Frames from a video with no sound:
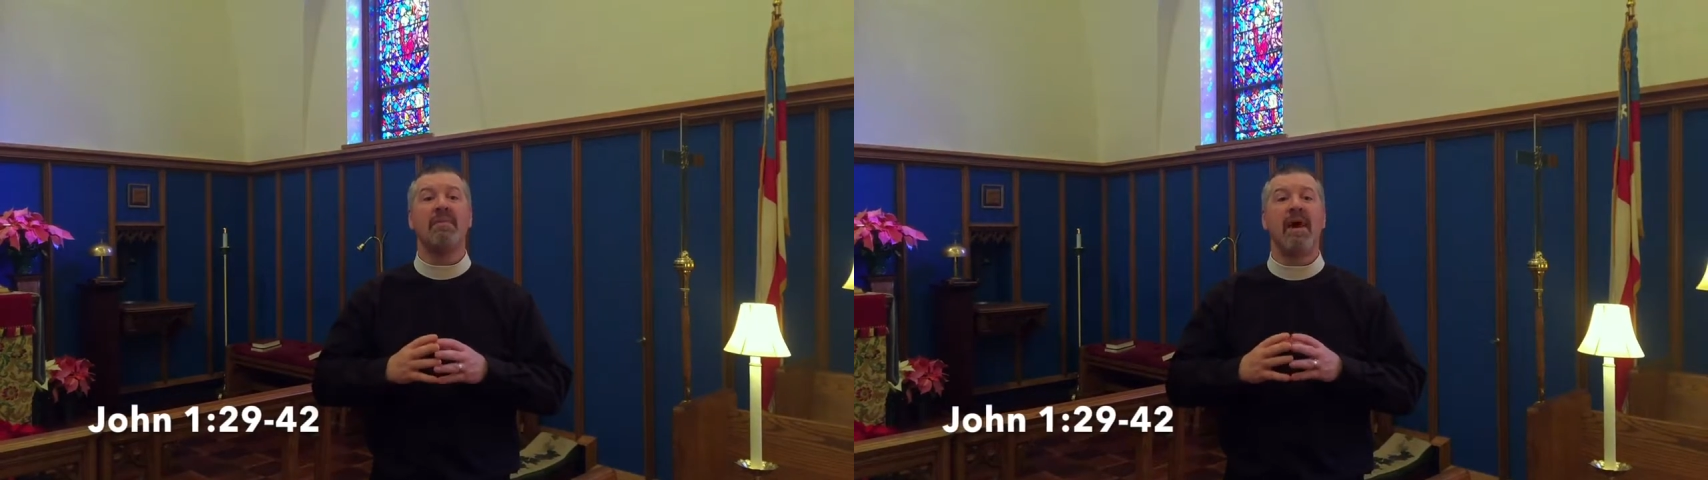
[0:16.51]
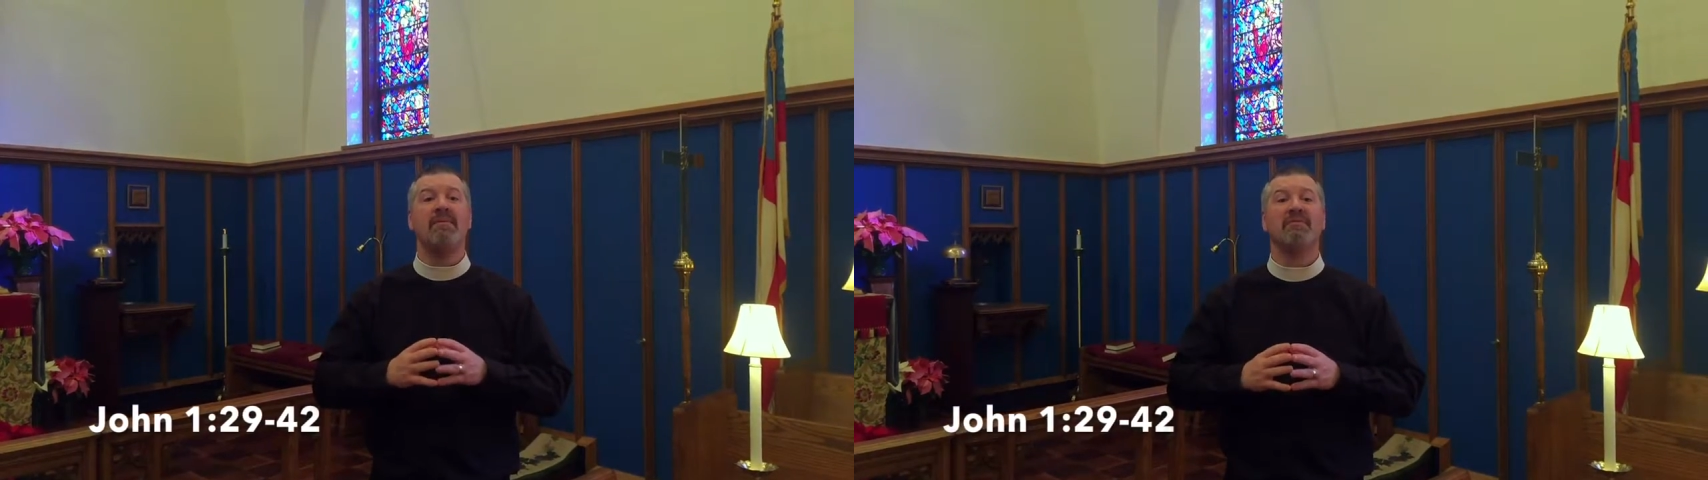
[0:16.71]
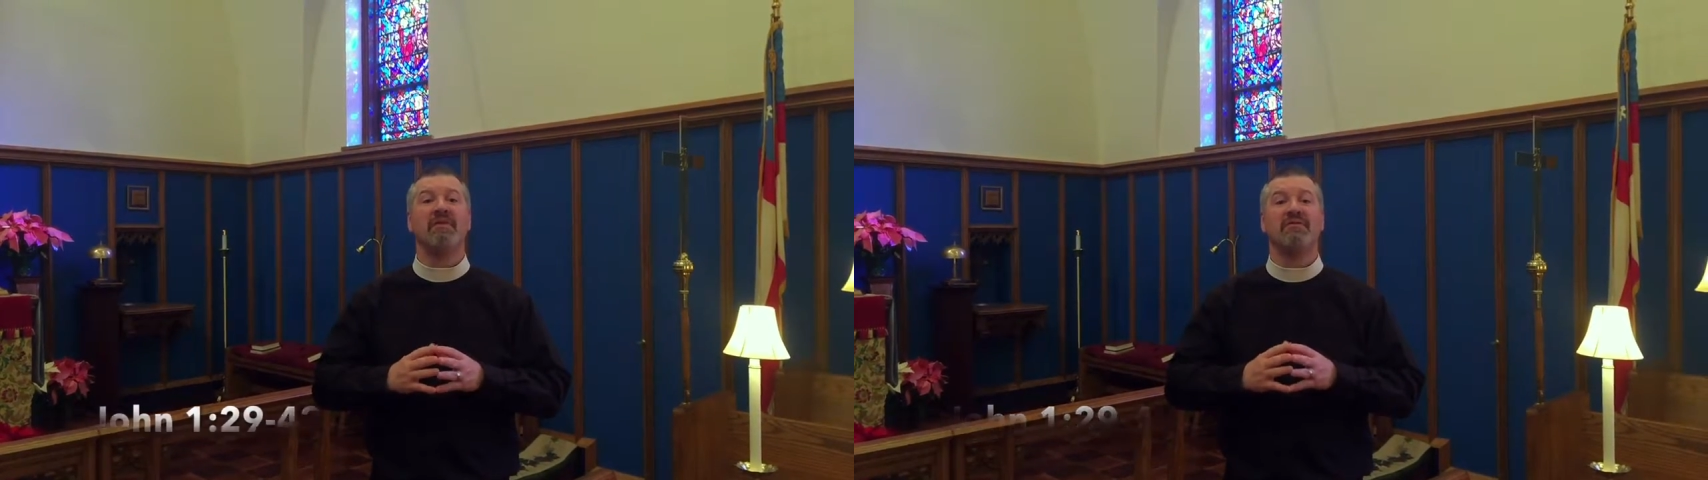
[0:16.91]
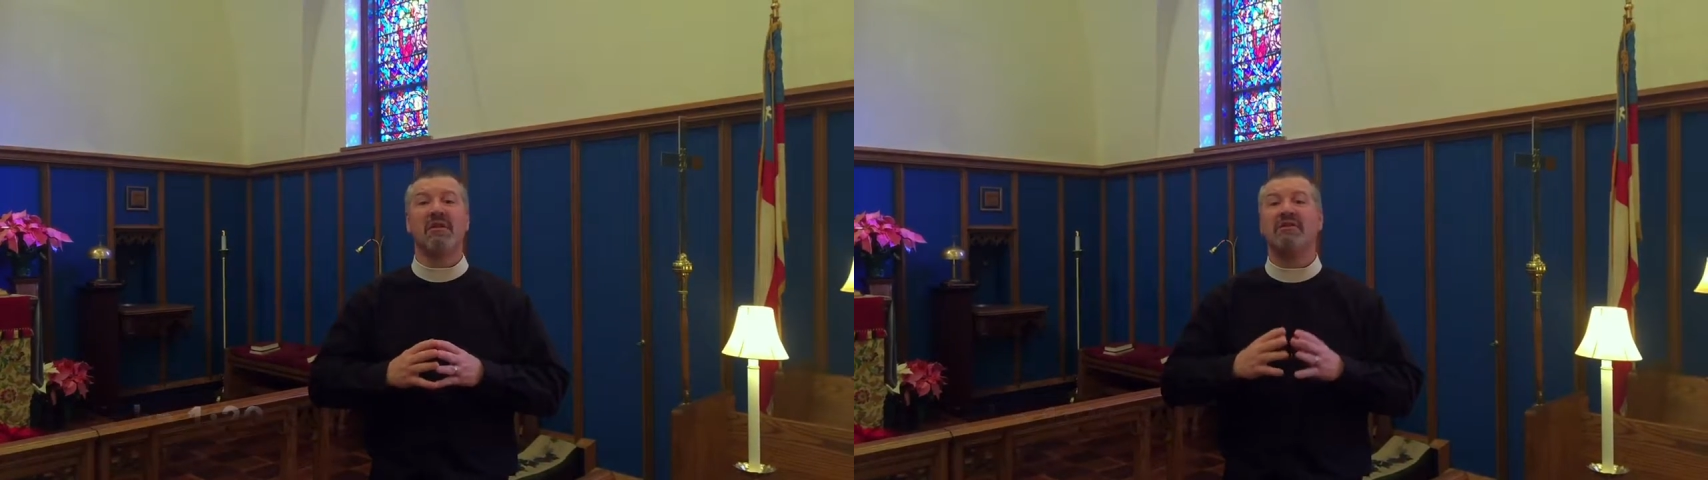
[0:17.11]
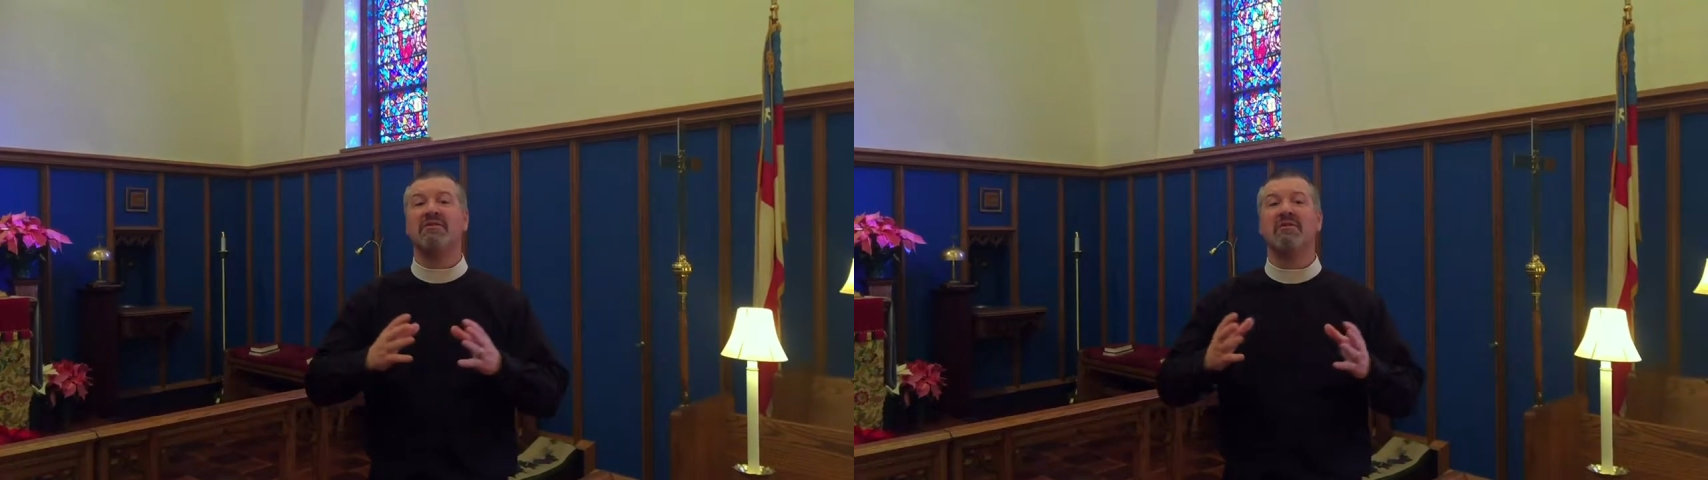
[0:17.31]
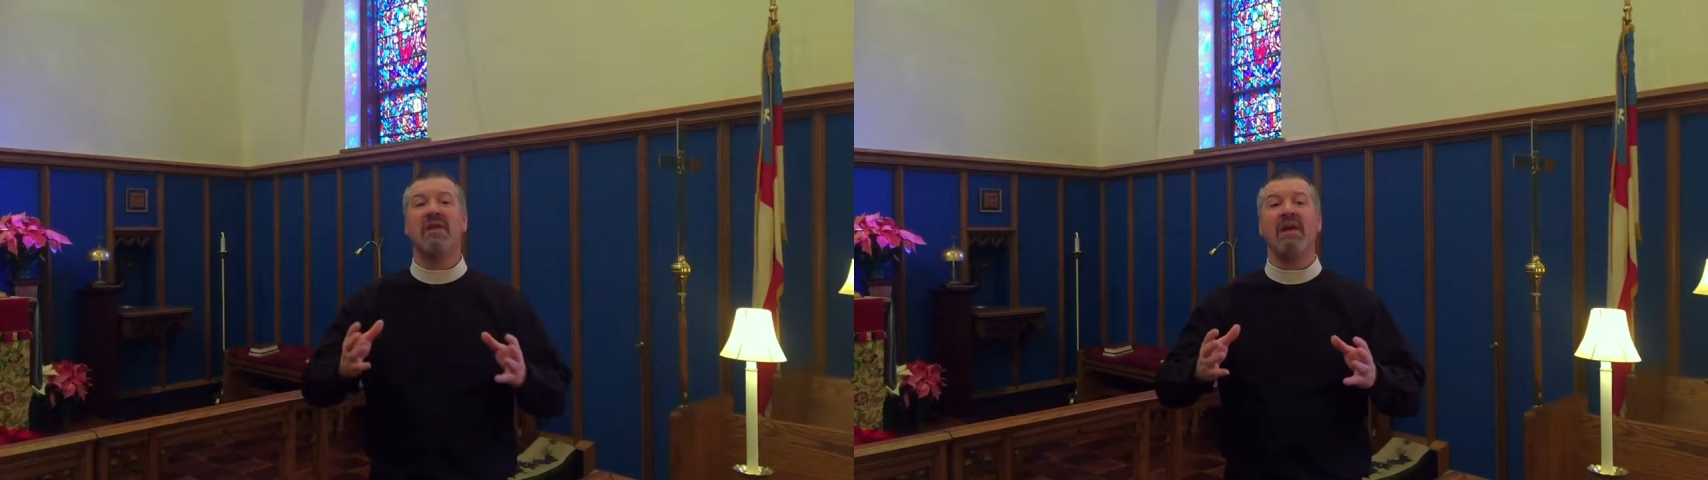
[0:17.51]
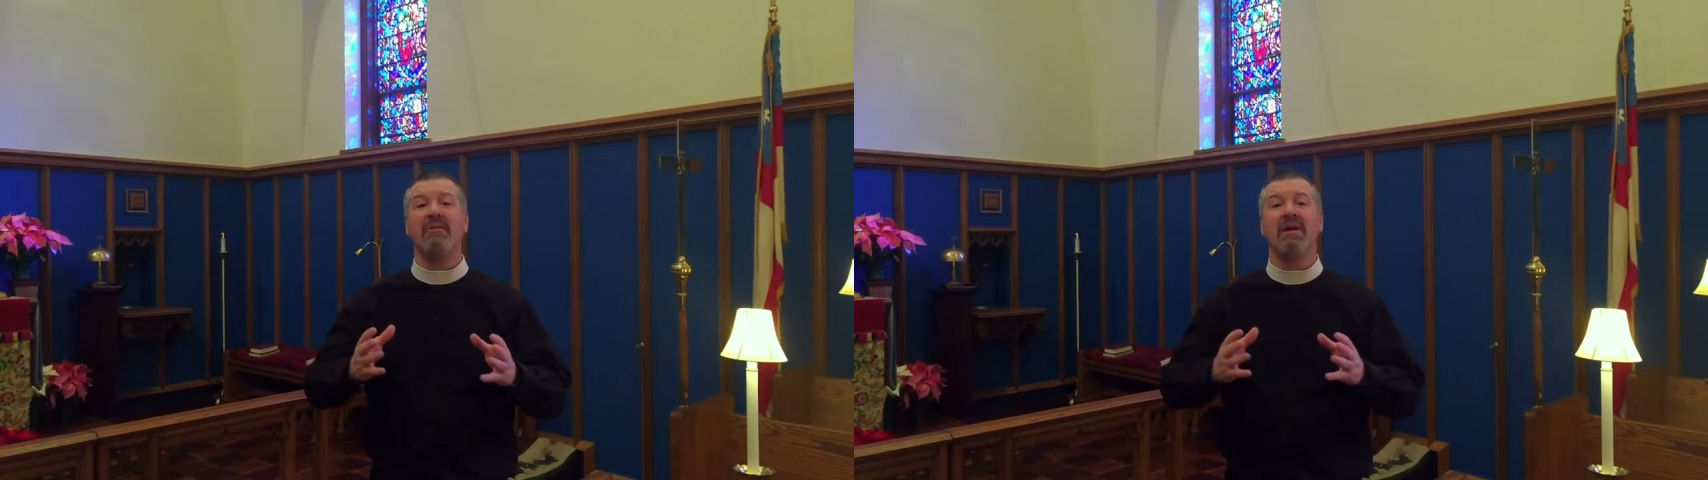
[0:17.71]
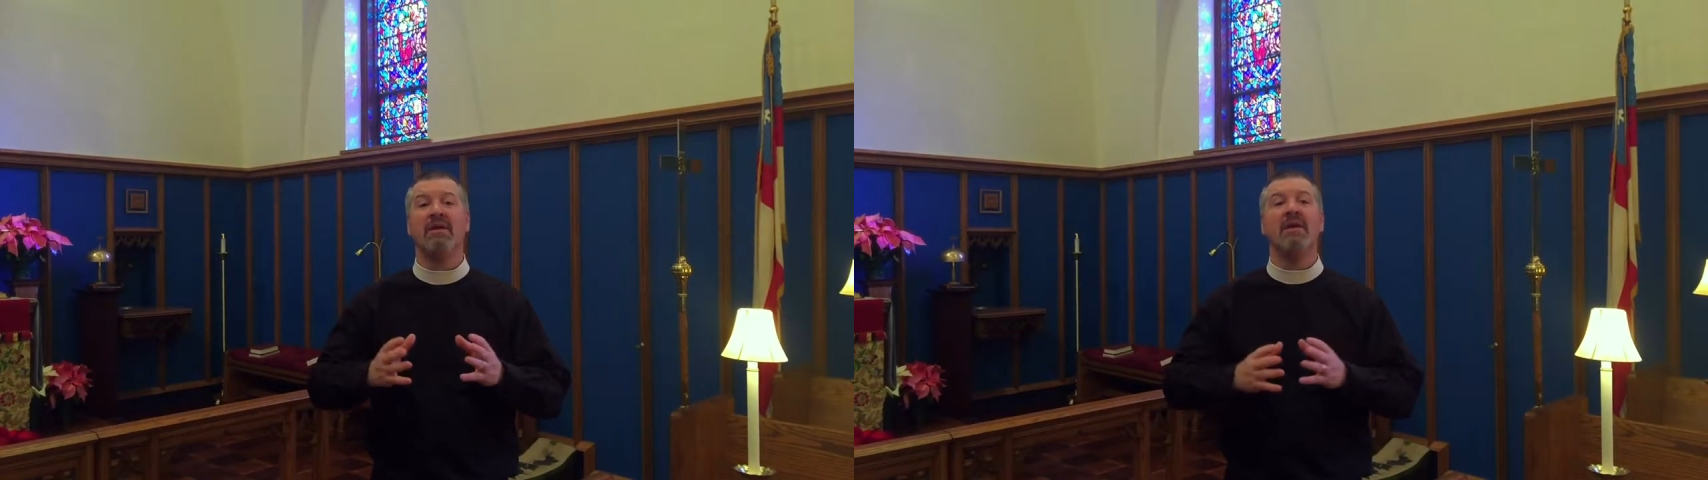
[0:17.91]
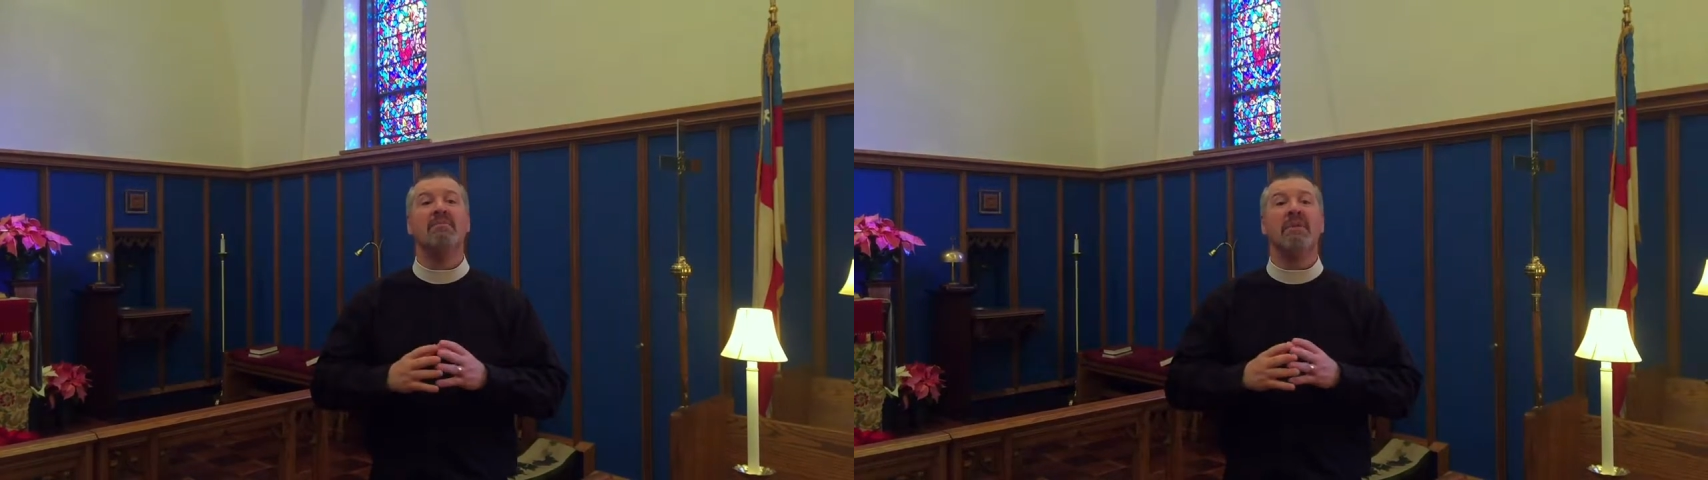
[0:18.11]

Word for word: Baptist exclaiming,